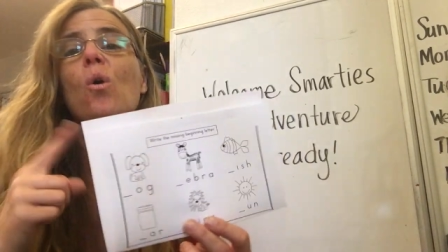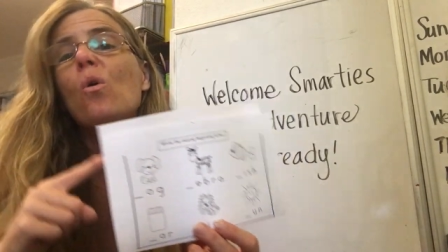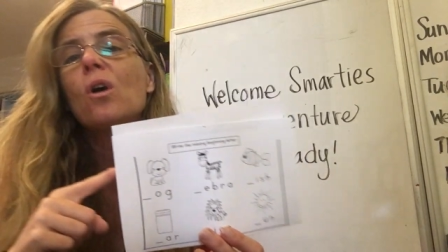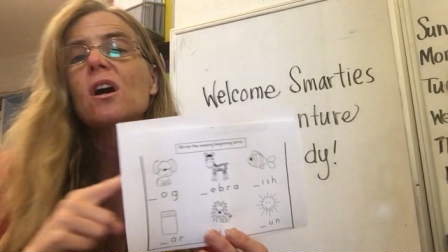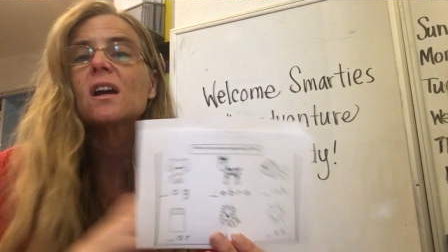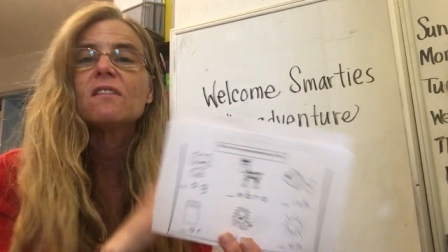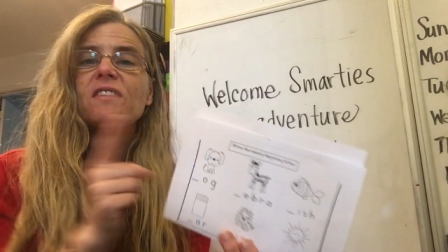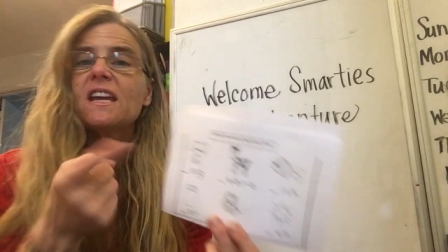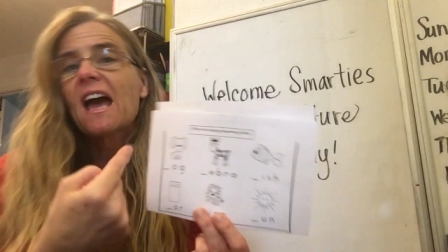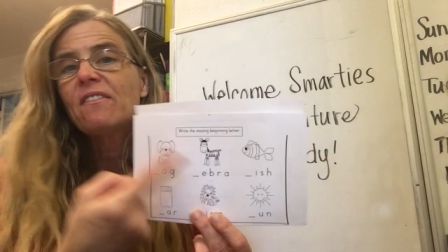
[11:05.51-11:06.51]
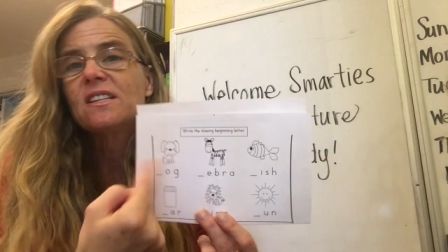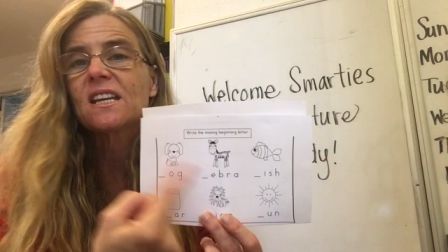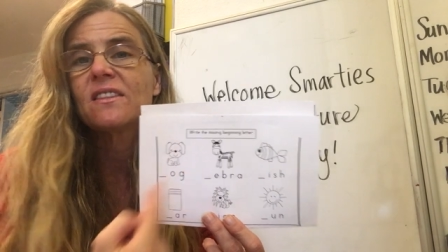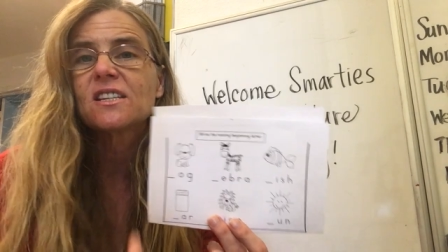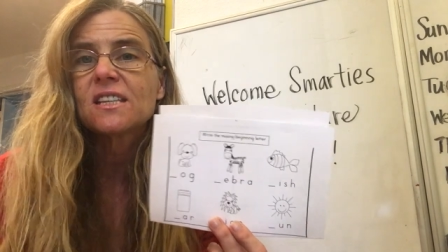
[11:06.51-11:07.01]
Or if they haven't
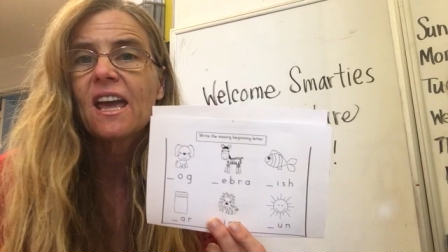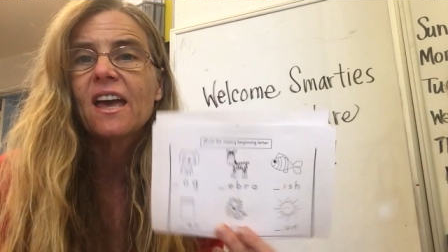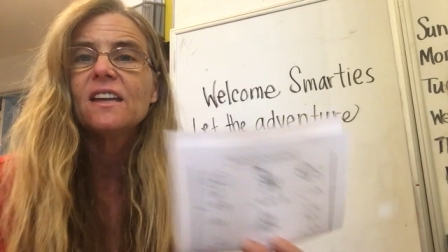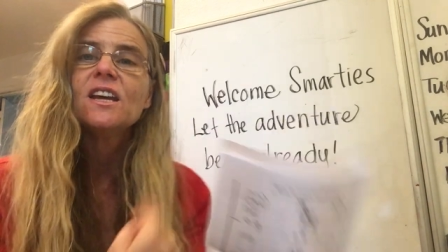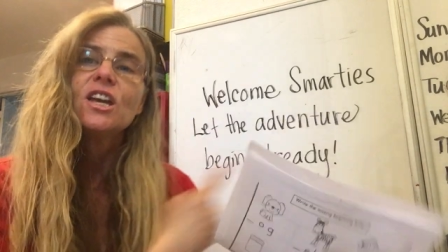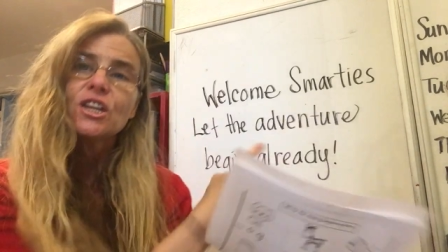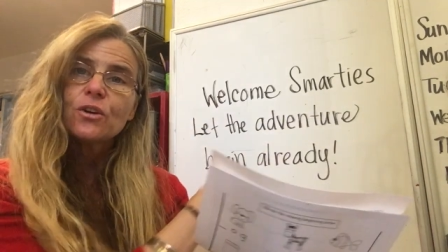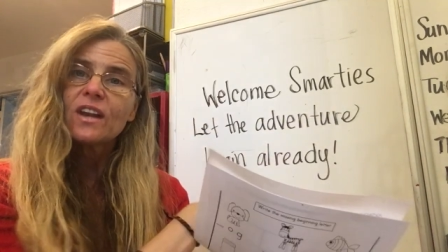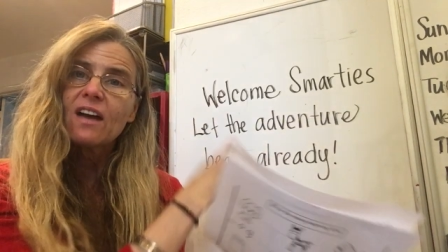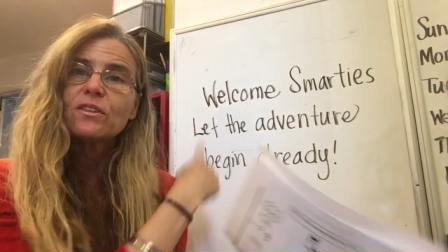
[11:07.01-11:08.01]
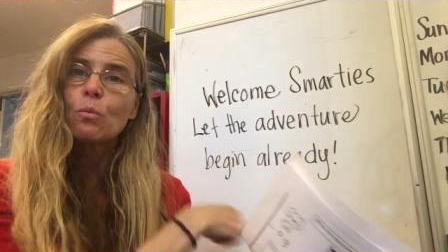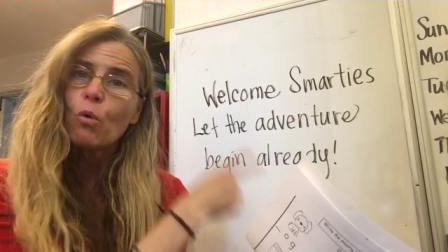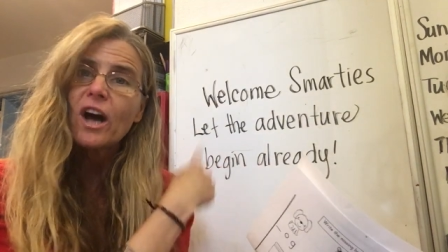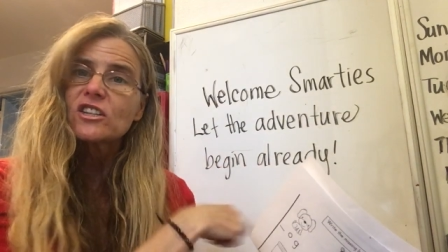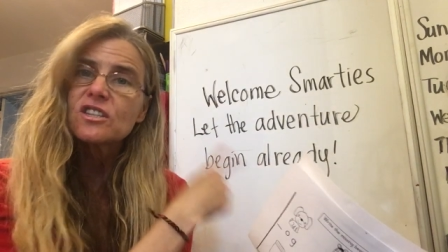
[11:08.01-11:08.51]
done this yet, you can have them
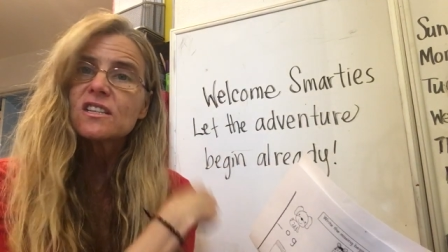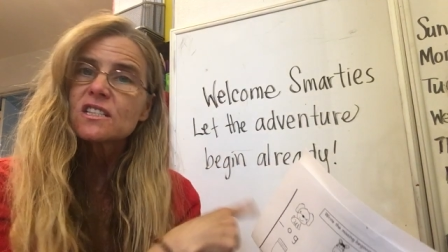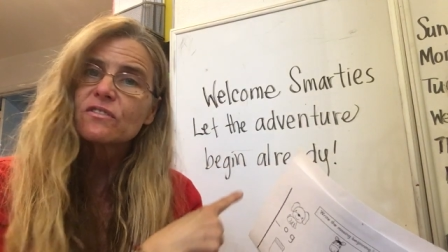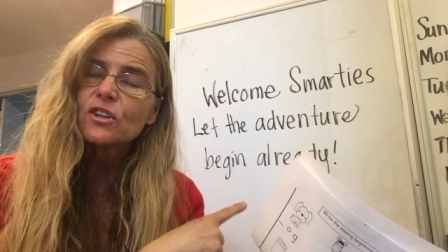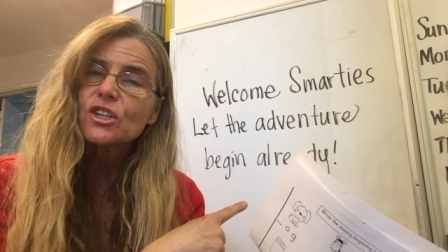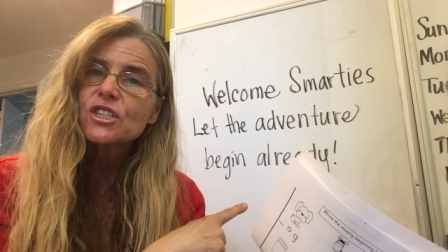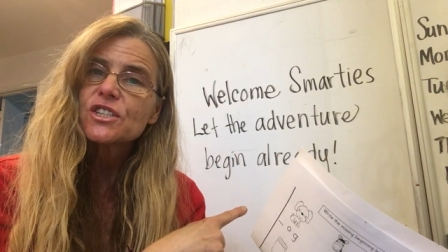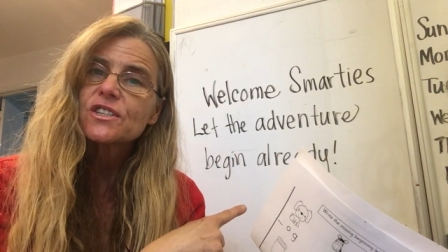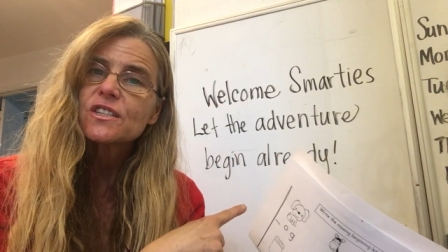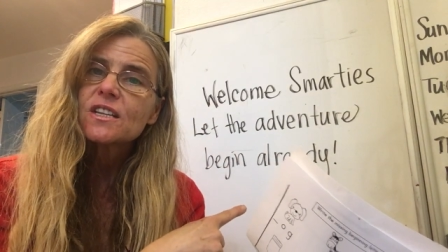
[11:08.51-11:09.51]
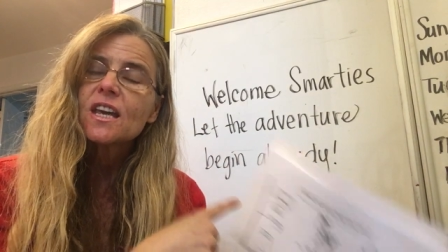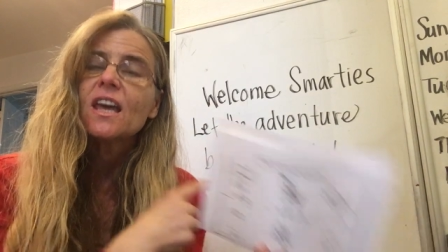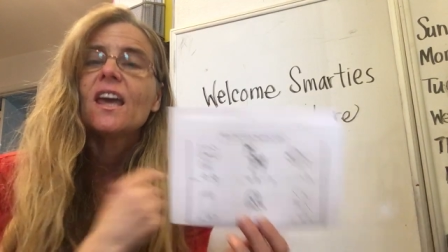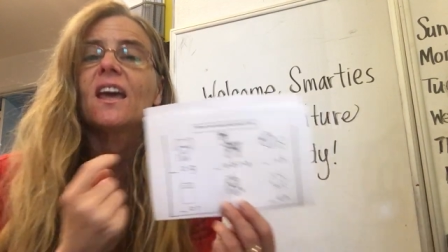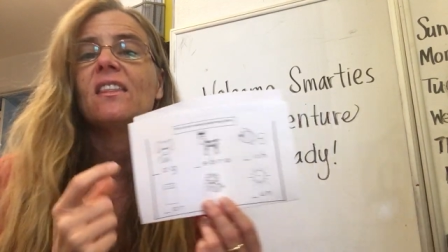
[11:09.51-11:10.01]
watch this first
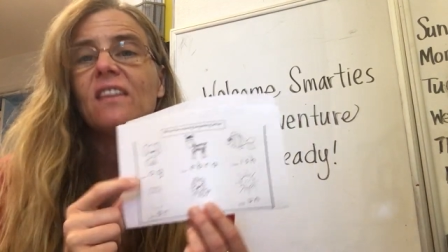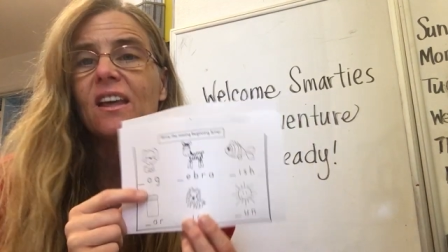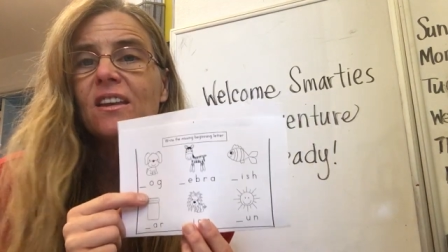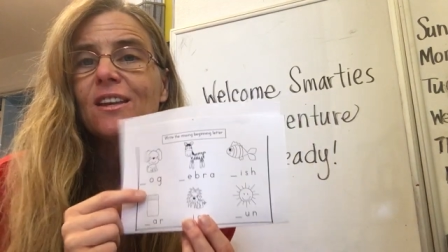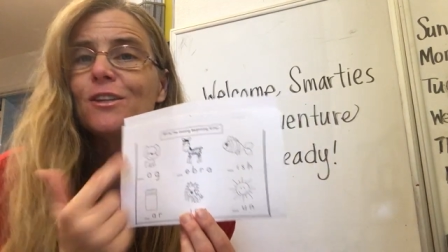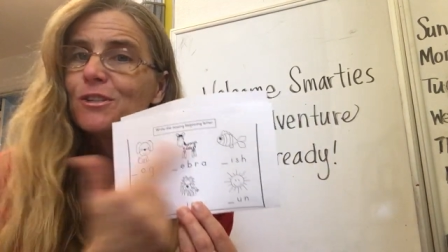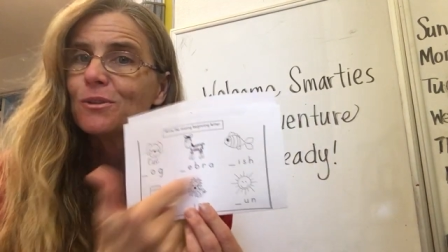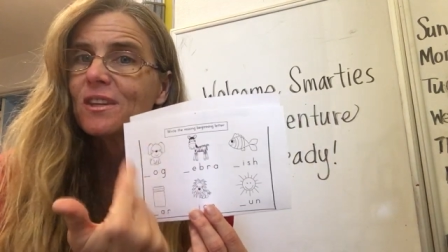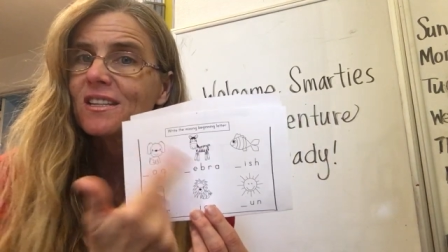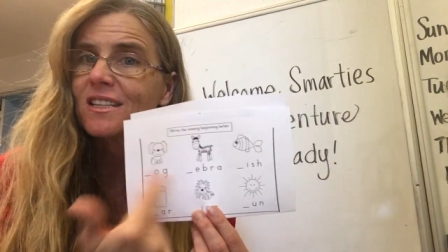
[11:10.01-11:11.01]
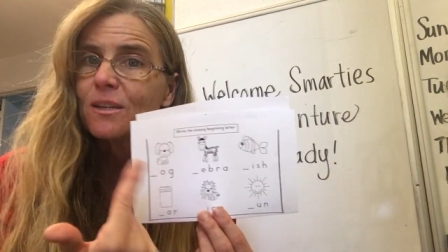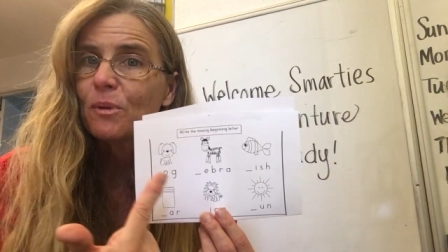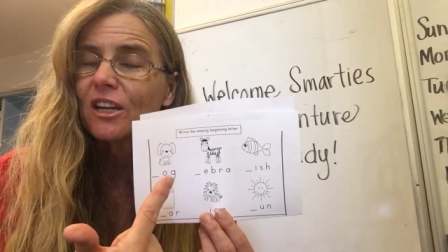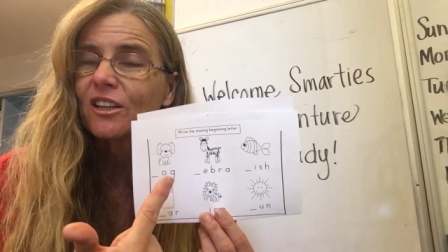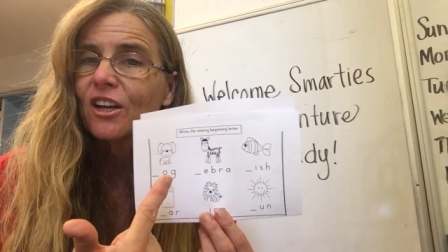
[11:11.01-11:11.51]
and then do this
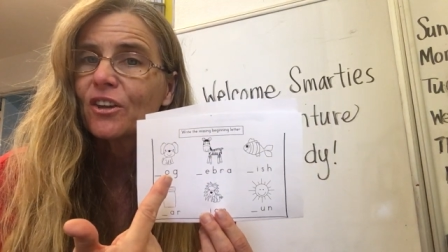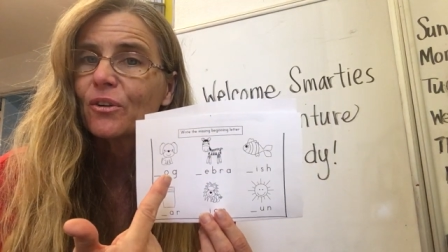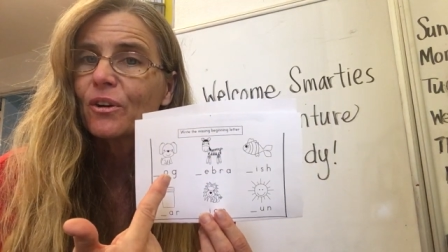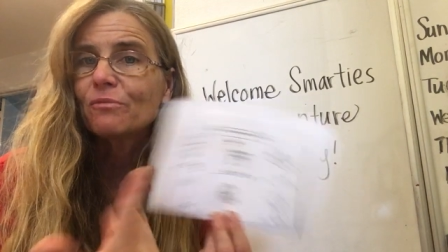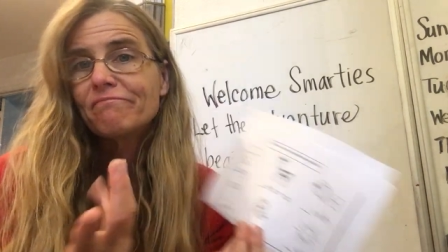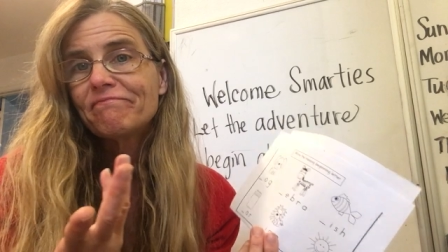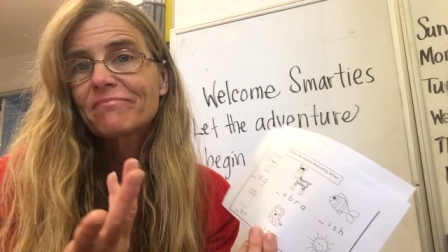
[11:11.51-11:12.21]
independently on their own.